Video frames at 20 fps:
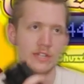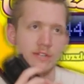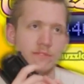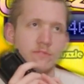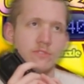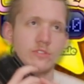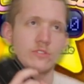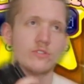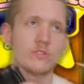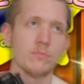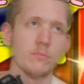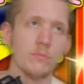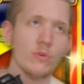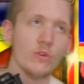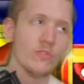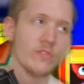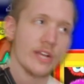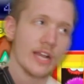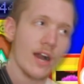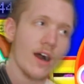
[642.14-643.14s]
of just
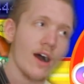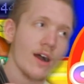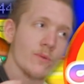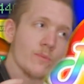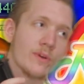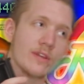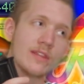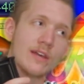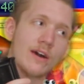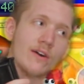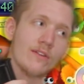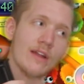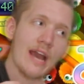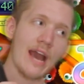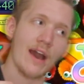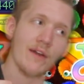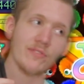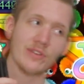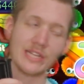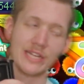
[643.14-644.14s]
moving on without
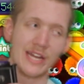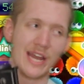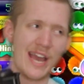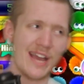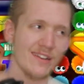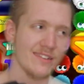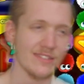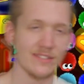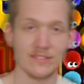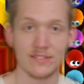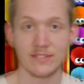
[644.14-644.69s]
having an end in